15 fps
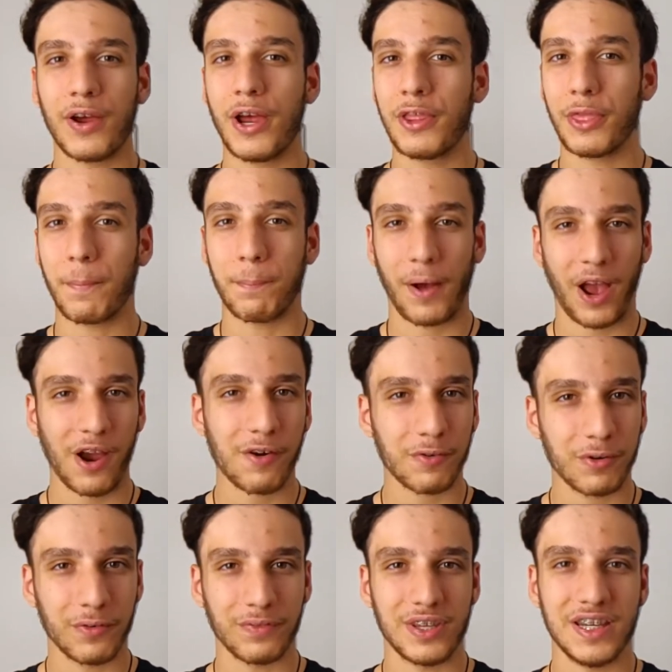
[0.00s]
the power
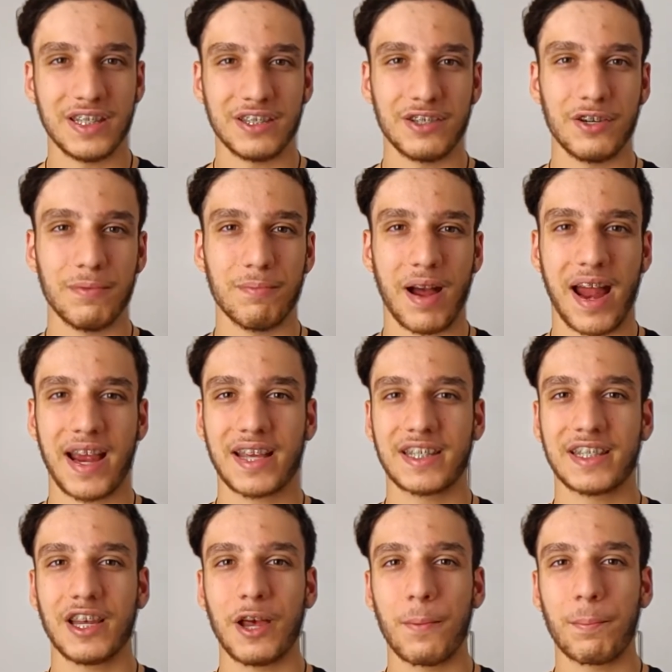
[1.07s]
of these new Macs
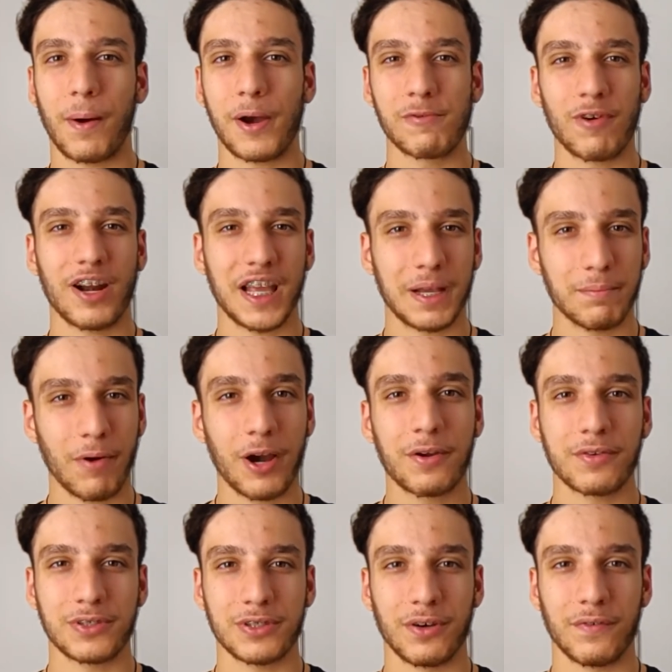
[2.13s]
by running
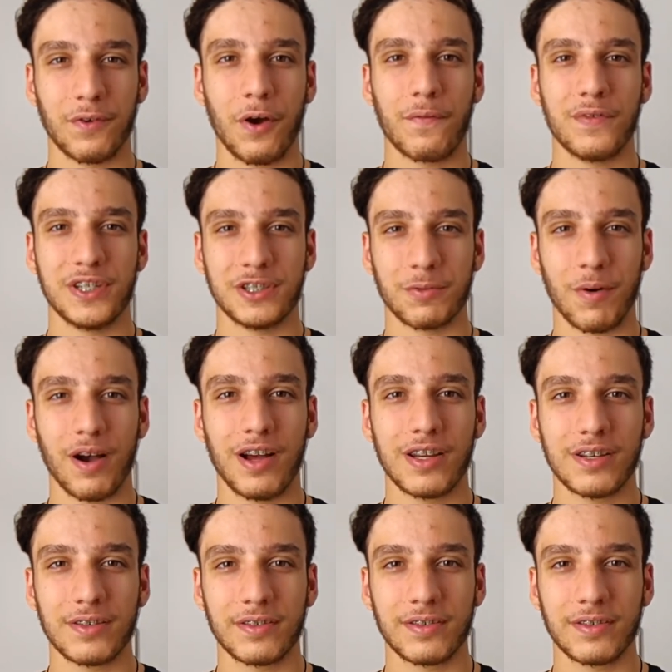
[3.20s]
Microsoft Office Word.